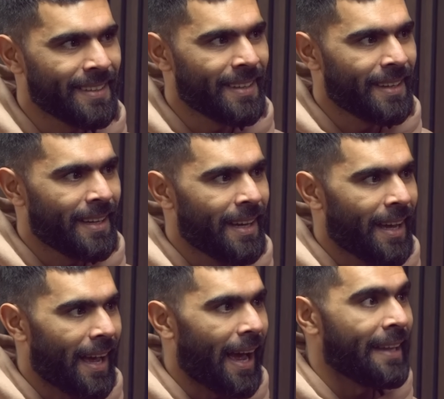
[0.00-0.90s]
Yeah.
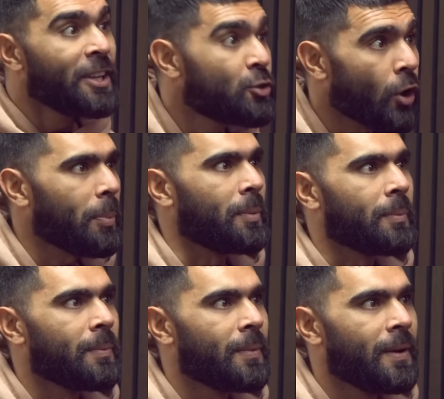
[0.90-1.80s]
And then you drop him.
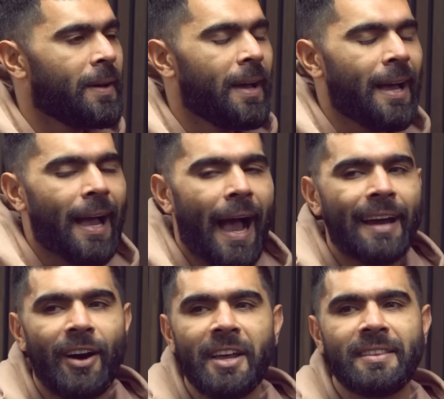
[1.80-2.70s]
Yeah.
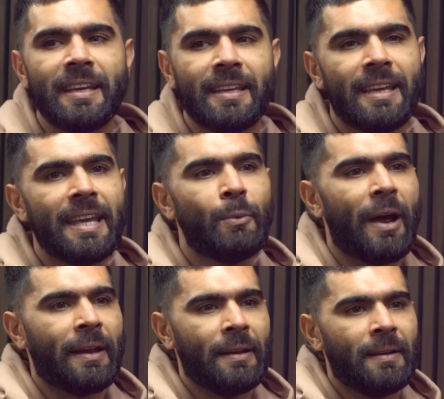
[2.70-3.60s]
And I think he
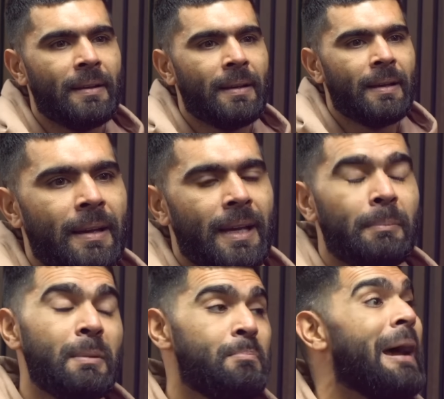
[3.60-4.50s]
went. He'd
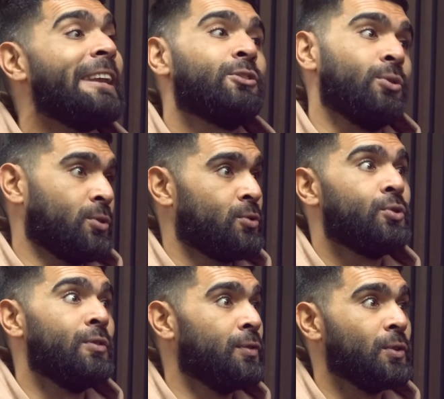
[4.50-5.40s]
be mental to
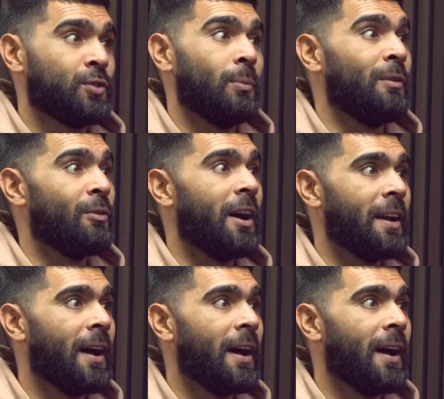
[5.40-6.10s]
two foot someone right and now.